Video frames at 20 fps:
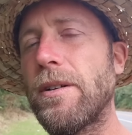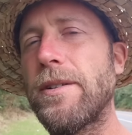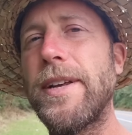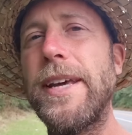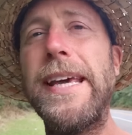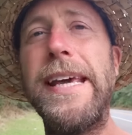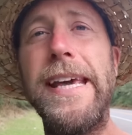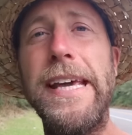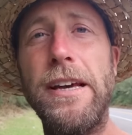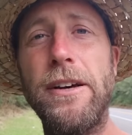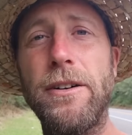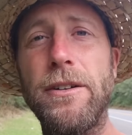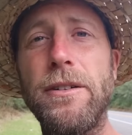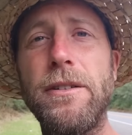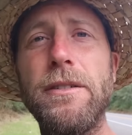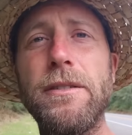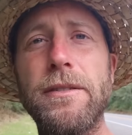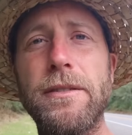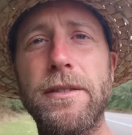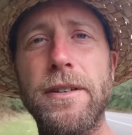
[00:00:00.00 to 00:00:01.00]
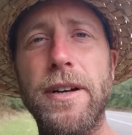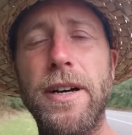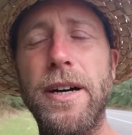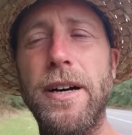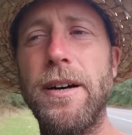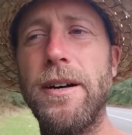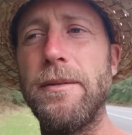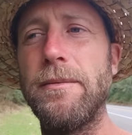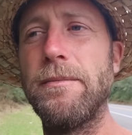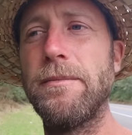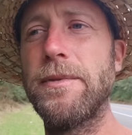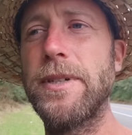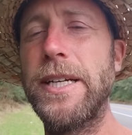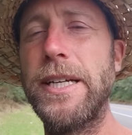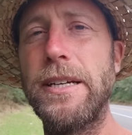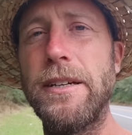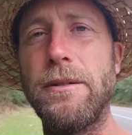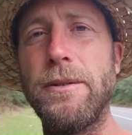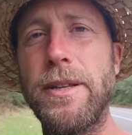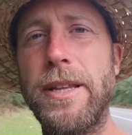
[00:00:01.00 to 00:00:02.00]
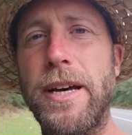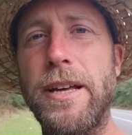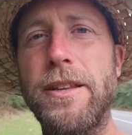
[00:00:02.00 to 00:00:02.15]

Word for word: to heal, um, to heal with